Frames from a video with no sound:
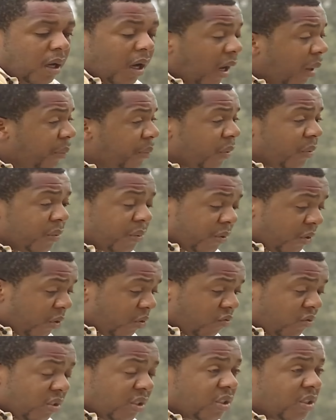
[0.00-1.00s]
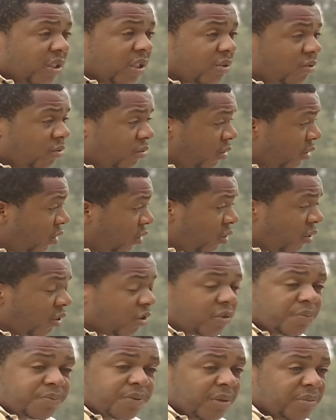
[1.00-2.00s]
I've been restricted to the
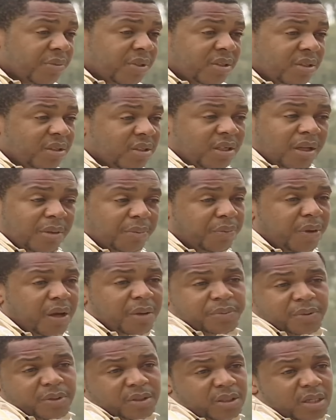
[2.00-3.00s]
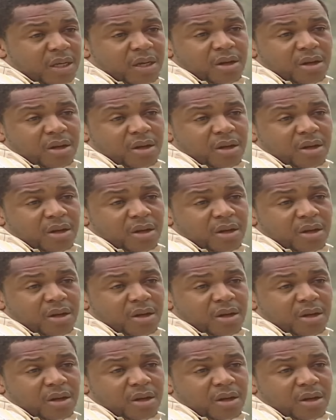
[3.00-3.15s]
church premises and Papa's